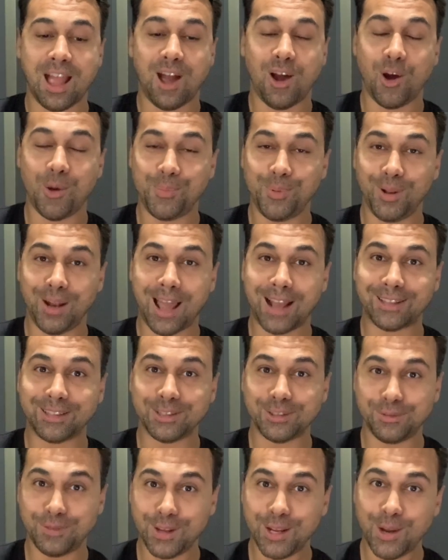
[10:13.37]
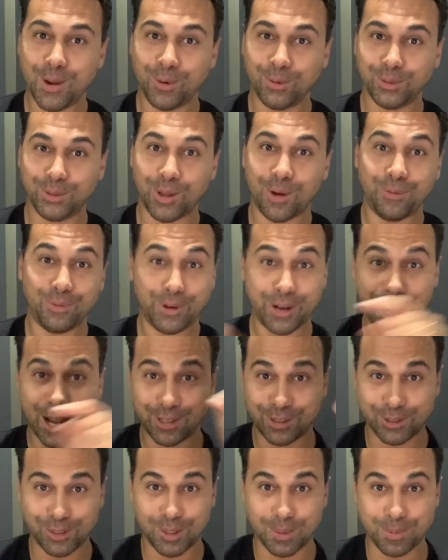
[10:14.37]
Hope you like this video. Don't forget
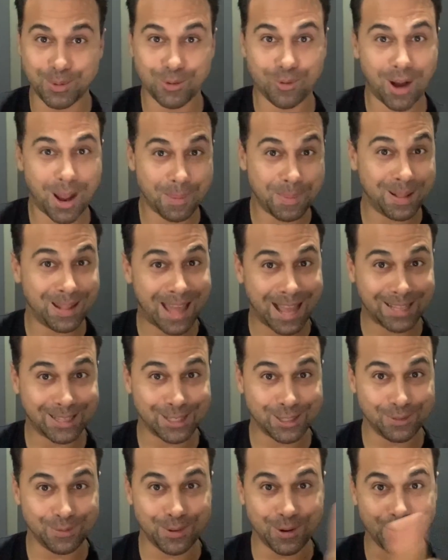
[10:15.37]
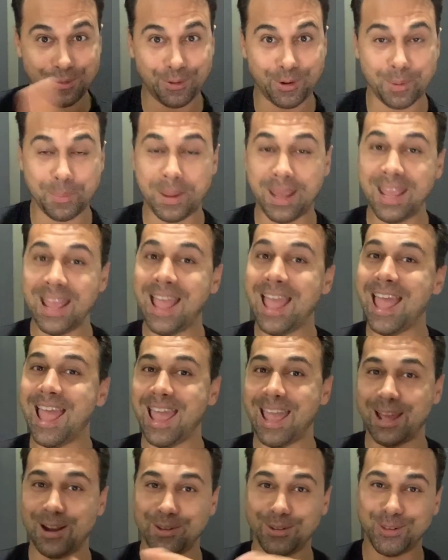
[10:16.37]
to subscribe and like this video for me,
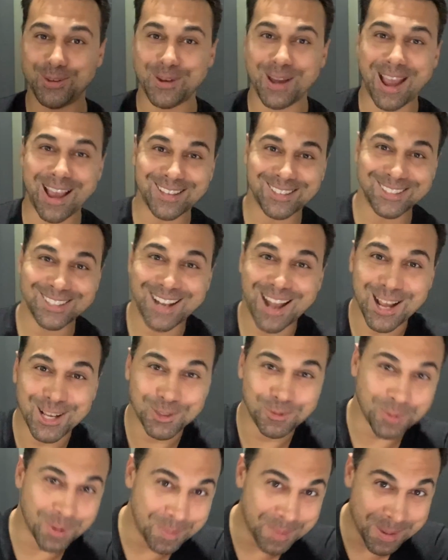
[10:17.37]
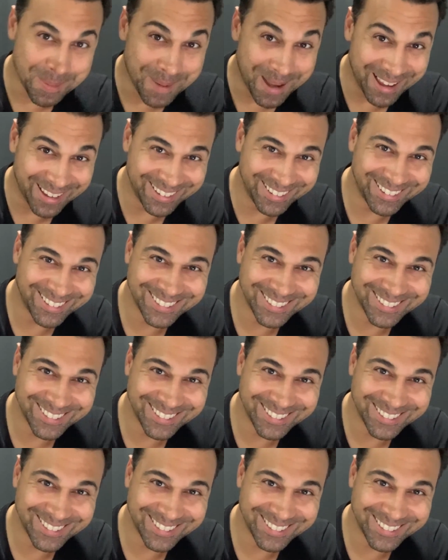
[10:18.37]
and I'll see you guys in the next one. Bye bye.